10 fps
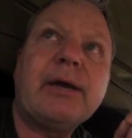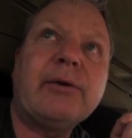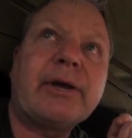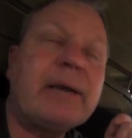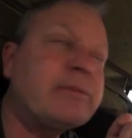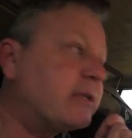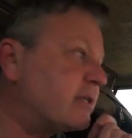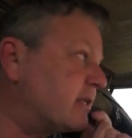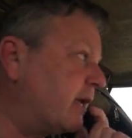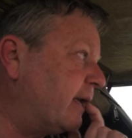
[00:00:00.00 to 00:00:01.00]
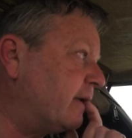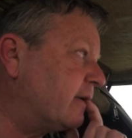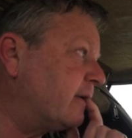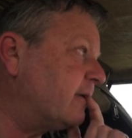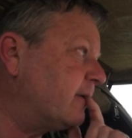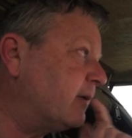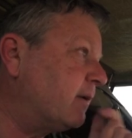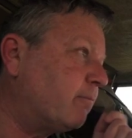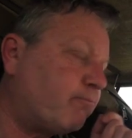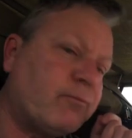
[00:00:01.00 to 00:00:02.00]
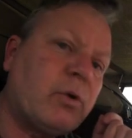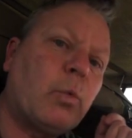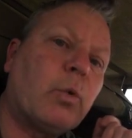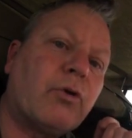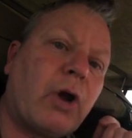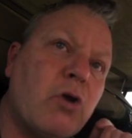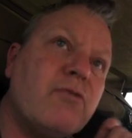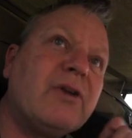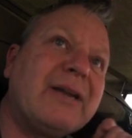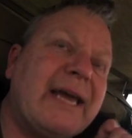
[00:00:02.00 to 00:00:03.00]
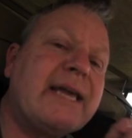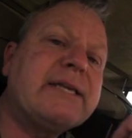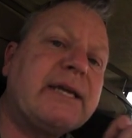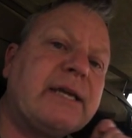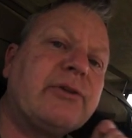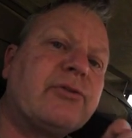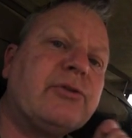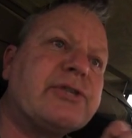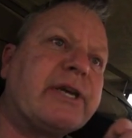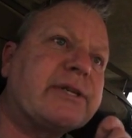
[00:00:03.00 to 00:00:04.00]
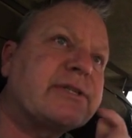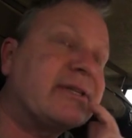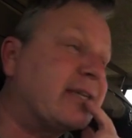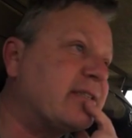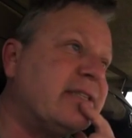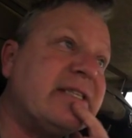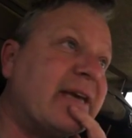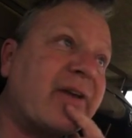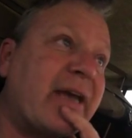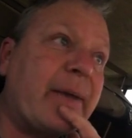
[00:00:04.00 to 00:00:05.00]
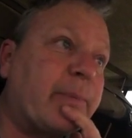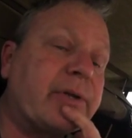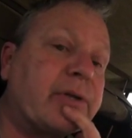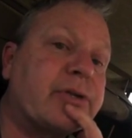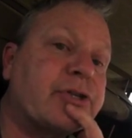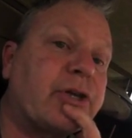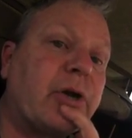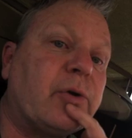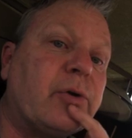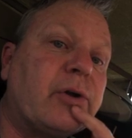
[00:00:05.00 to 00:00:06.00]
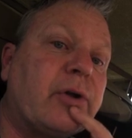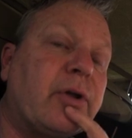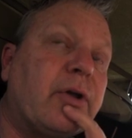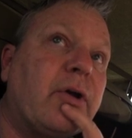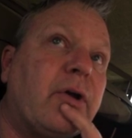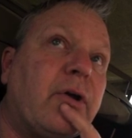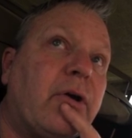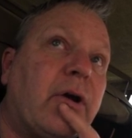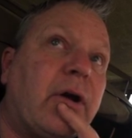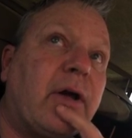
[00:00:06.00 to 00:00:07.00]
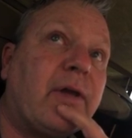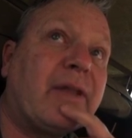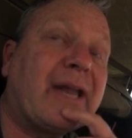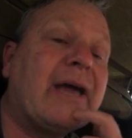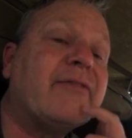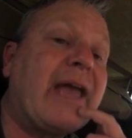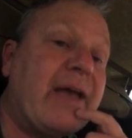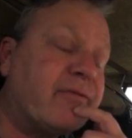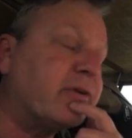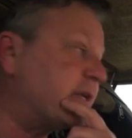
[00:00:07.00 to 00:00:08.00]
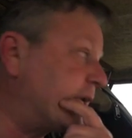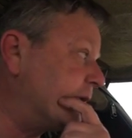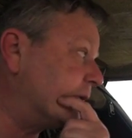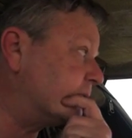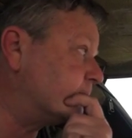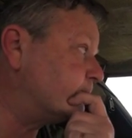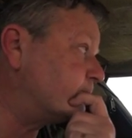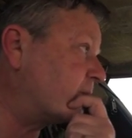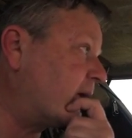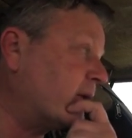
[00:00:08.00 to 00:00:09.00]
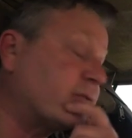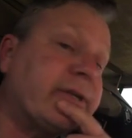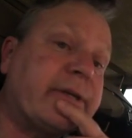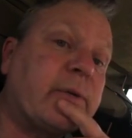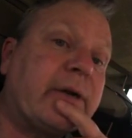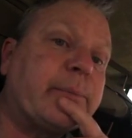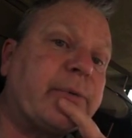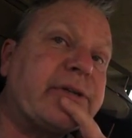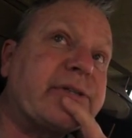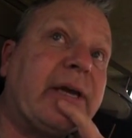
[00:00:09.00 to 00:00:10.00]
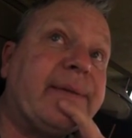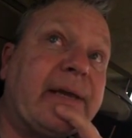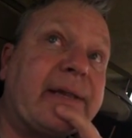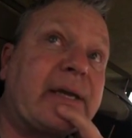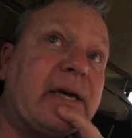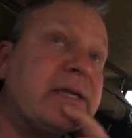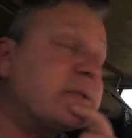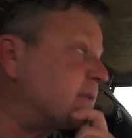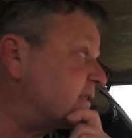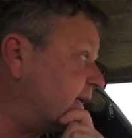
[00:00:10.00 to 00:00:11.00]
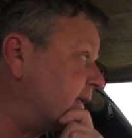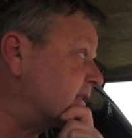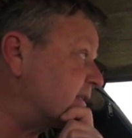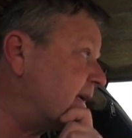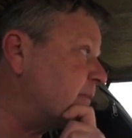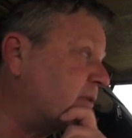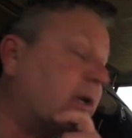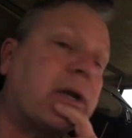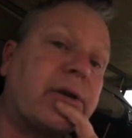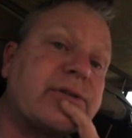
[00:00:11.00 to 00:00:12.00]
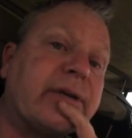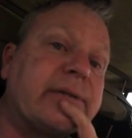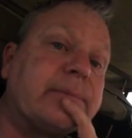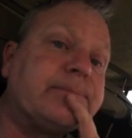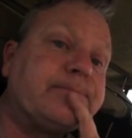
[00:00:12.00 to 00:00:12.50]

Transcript: who came to the stand were overlanding enthusiasts. That's never happened at a show that I've ever attended. I was really quite impressed, and the other guys were saying the same thing last night.